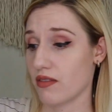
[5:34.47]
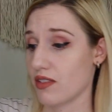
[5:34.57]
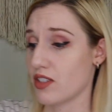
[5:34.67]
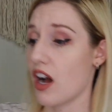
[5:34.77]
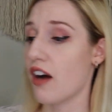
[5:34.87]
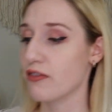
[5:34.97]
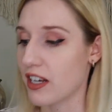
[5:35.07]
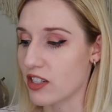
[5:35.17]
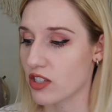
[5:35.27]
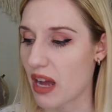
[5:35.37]
soft.
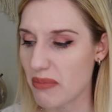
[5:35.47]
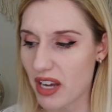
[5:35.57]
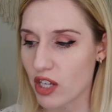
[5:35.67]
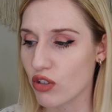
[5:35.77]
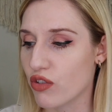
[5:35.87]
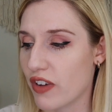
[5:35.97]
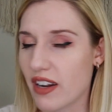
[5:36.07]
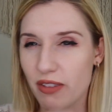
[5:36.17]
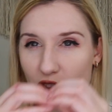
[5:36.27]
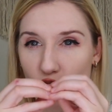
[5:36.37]
I'm not a huge fan
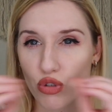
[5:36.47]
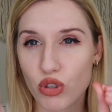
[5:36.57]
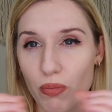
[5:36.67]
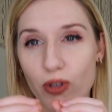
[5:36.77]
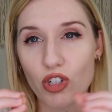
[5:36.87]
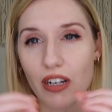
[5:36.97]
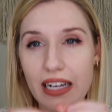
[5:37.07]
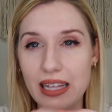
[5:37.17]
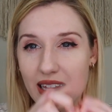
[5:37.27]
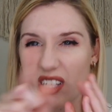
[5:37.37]
of like those super
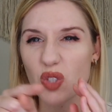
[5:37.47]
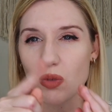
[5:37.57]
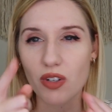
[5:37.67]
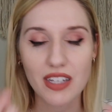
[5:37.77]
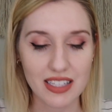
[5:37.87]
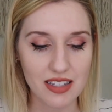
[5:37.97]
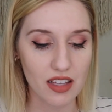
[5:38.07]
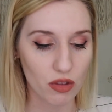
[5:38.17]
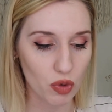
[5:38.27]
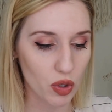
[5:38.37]
chunky things where you can
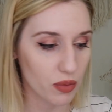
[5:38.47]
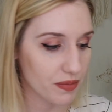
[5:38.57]
see through.